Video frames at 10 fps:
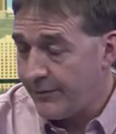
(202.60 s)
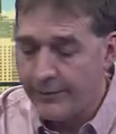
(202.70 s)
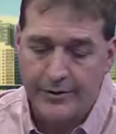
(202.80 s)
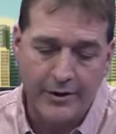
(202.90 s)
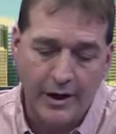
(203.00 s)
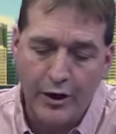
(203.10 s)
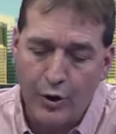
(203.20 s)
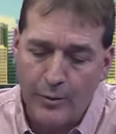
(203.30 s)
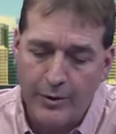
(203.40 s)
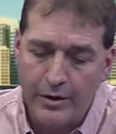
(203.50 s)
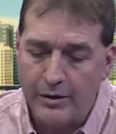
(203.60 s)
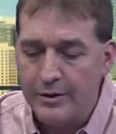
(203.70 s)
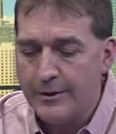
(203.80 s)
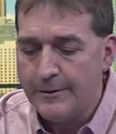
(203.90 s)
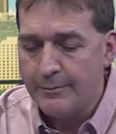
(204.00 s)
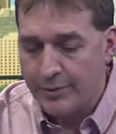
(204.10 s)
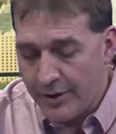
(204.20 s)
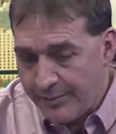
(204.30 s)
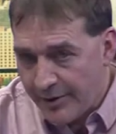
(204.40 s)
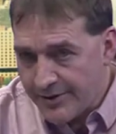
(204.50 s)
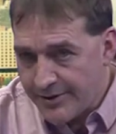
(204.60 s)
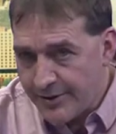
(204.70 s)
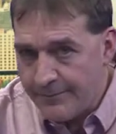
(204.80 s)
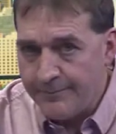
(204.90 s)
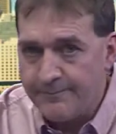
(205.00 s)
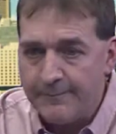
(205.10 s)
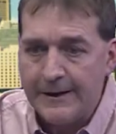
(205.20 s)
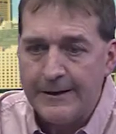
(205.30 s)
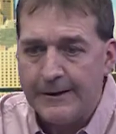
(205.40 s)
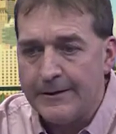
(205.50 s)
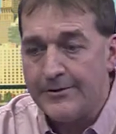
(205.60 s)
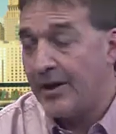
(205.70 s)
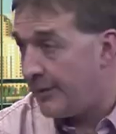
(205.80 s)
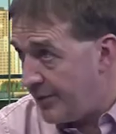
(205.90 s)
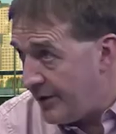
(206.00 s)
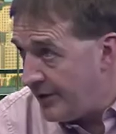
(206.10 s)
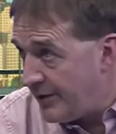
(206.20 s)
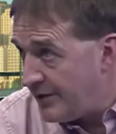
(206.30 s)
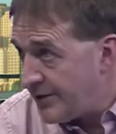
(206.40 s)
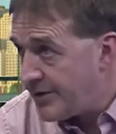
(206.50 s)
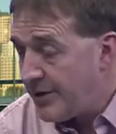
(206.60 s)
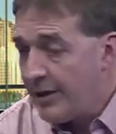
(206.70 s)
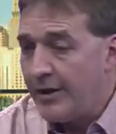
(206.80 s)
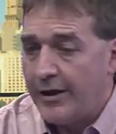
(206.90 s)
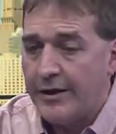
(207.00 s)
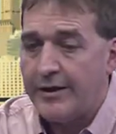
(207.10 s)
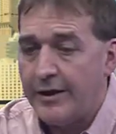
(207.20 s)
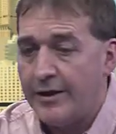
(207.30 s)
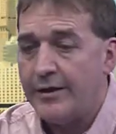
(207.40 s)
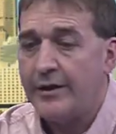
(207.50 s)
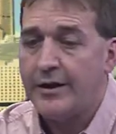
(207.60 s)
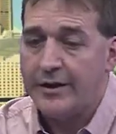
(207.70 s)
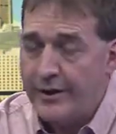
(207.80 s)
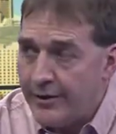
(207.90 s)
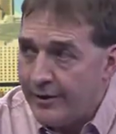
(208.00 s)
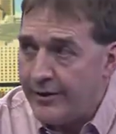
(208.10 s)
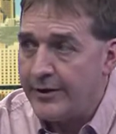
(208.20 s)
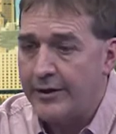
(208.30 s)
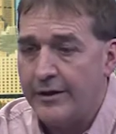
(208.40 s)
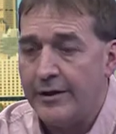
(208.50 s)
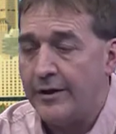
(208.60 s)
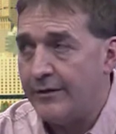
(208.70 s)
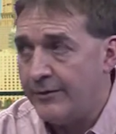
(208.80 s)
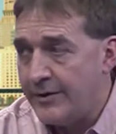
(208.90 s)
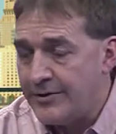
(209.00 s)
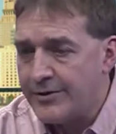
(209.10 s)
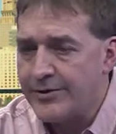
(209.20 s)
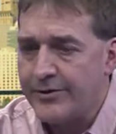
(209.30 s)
for glaucoma, blood pressure, uh, diabetes, and and and hearing and, and, and, vision